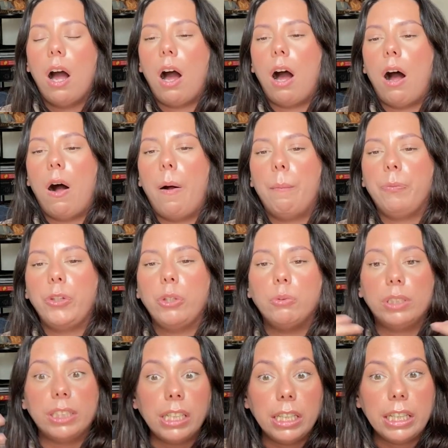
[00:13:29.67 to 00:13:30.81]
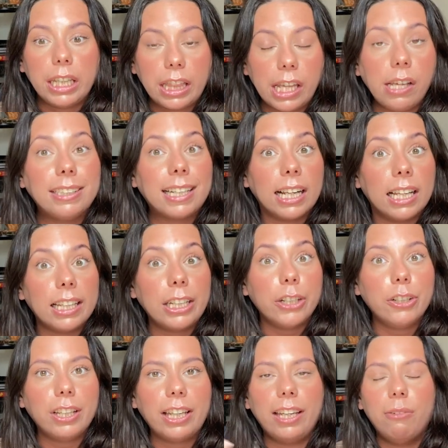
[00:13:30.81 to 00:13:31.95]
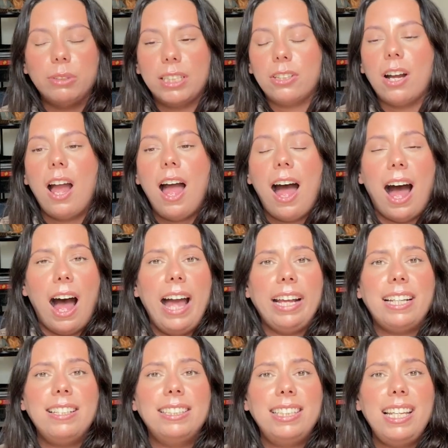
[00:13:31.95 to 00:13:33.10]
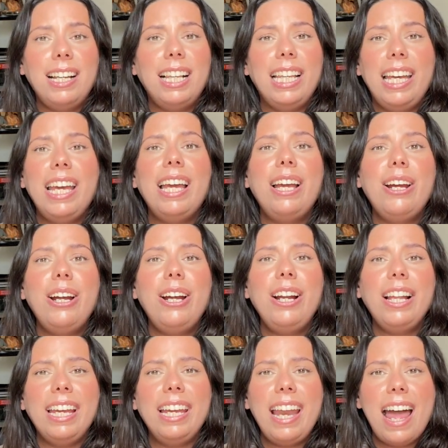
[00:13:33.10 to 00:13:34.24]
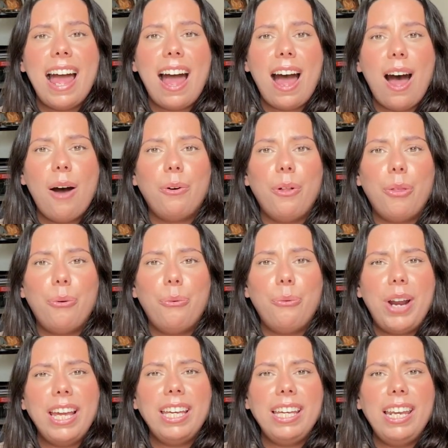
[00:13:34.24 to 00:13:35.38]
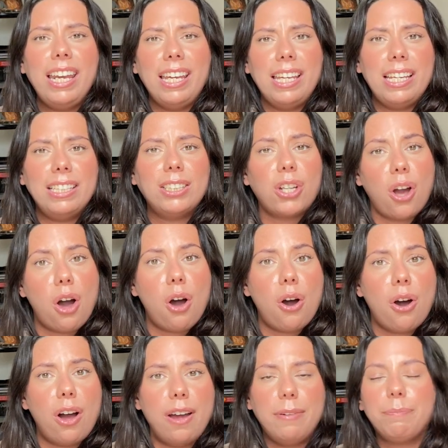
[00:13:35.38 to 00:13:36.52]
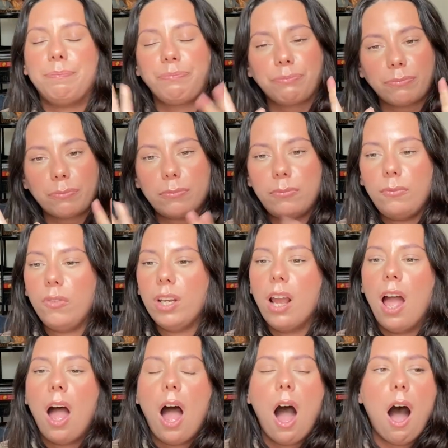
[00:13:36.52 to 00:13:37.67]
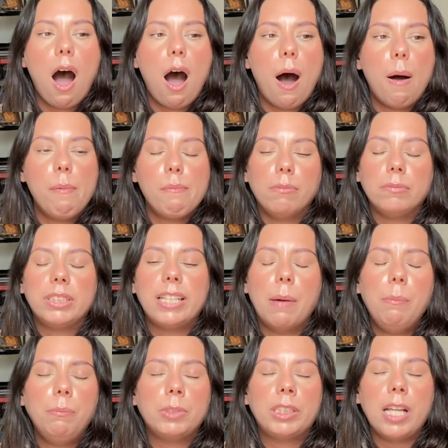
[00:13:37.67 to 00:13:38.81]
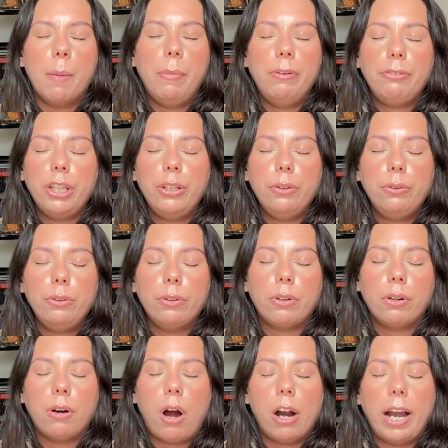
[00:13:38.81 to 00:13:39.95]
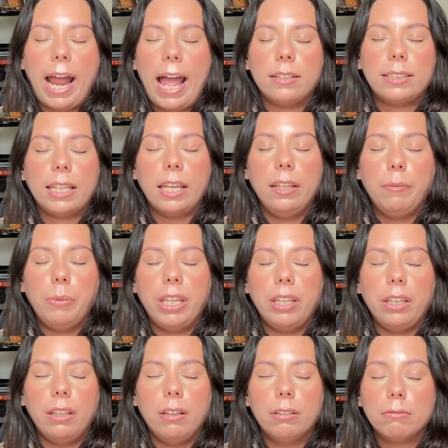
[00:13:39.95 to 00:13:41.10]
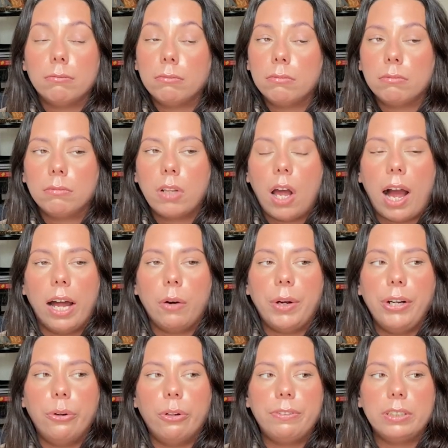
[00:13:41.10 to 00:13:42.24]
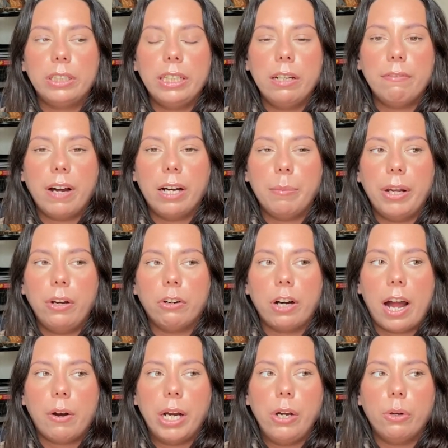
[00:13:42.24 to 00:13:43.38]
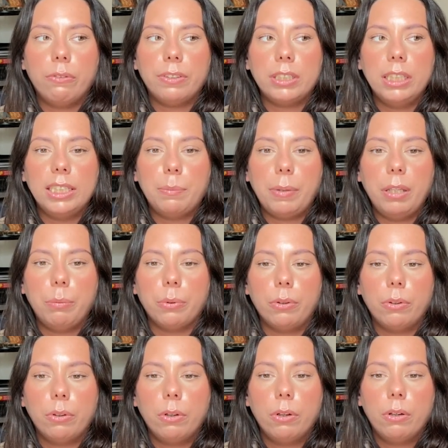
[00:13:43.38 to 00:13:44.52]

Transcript: um, you seeing things clearly. What's that song? I can see clearly now the rain is gone. Um, some, some of you are asking me, how do I know if it's the environment or how do I know if it's these people?